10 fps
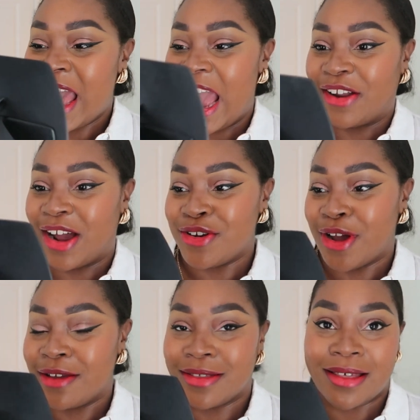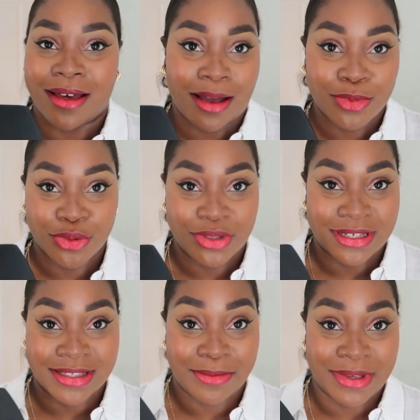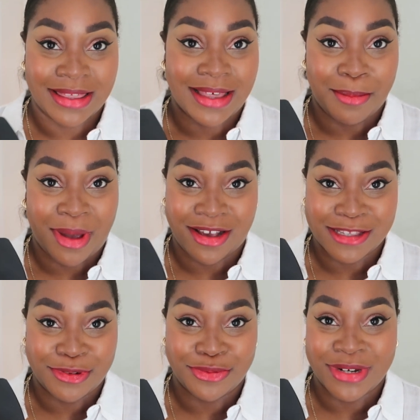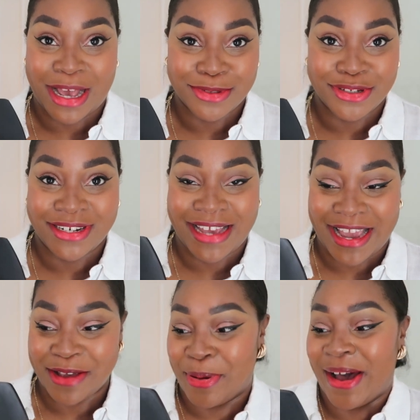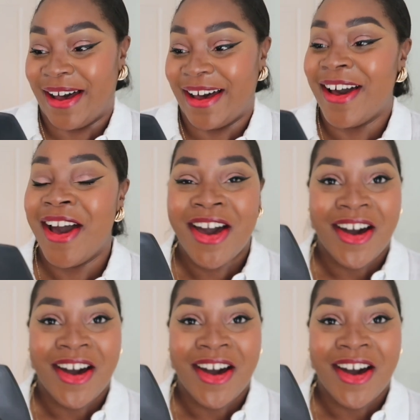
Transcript: And I know that I'm sure these are something that my husband would absolutely hate, but